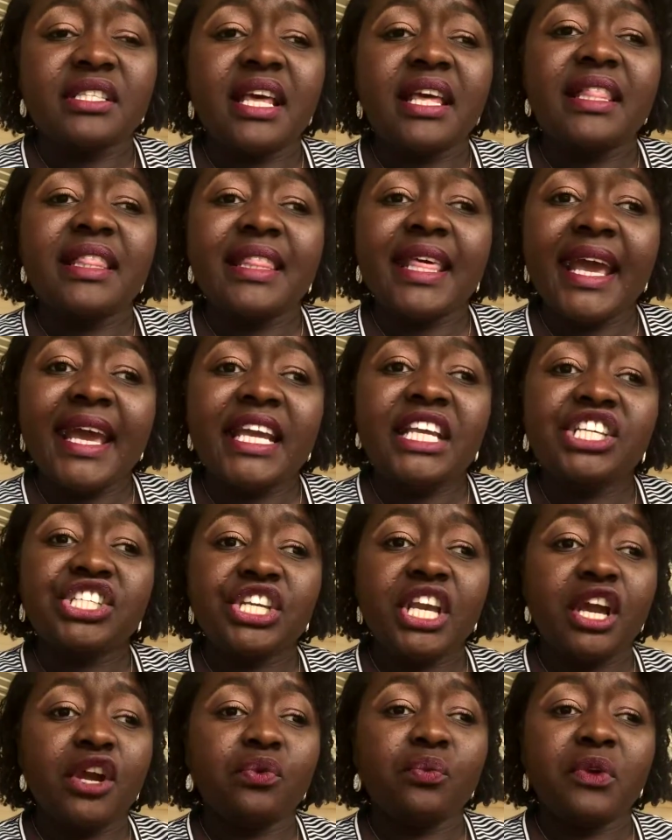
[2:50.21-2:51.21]
and they
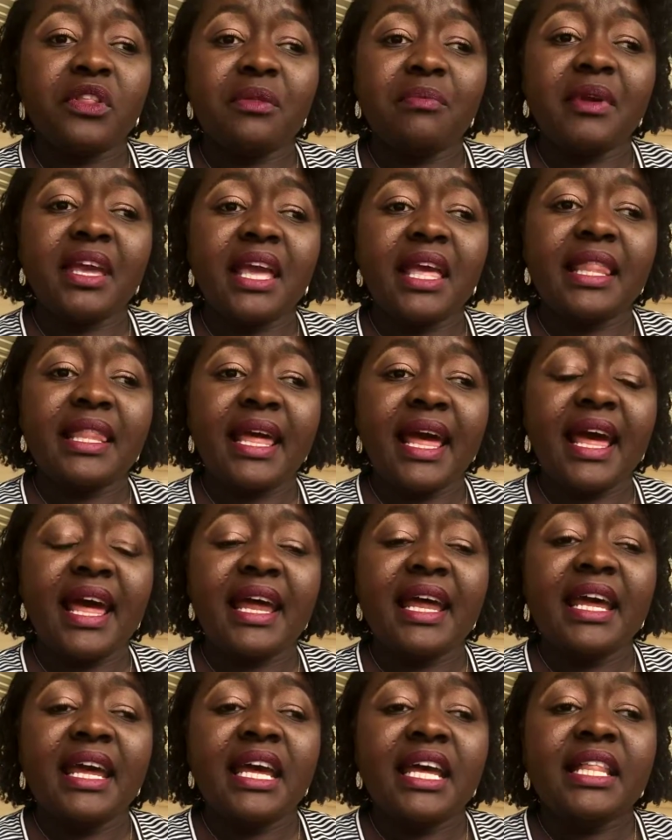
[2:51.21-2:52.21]
shared with me that